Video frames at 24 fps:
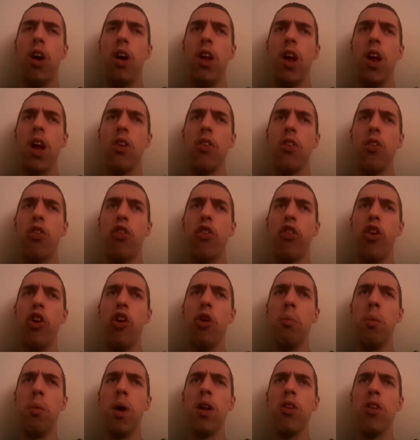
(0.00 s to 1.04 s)
like
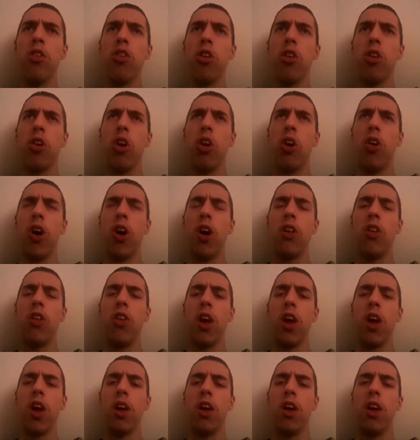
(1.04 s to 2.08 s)
four months ago, I
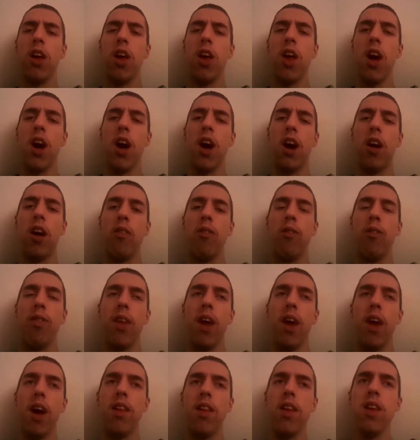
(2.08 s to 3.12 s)
think, yeah,
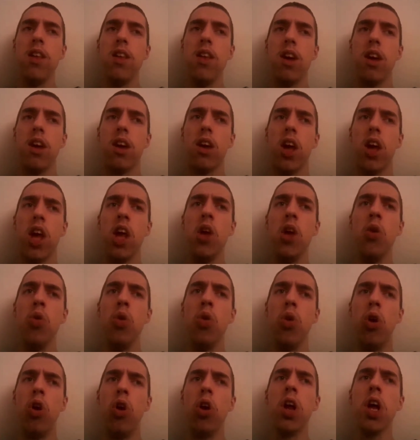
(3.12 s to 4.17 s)
I did
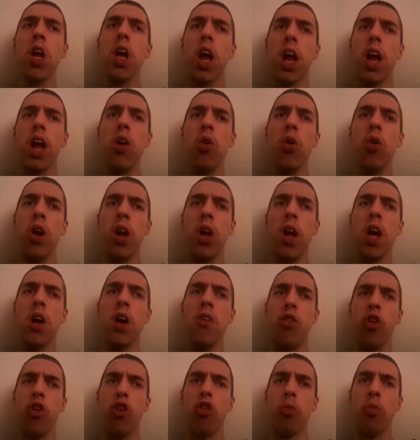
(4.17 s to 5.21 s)
Q only
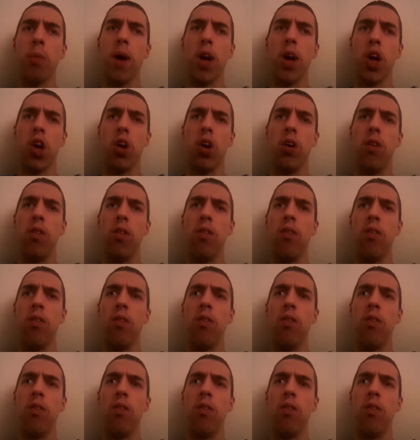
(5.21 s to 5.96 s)
Q&A for special.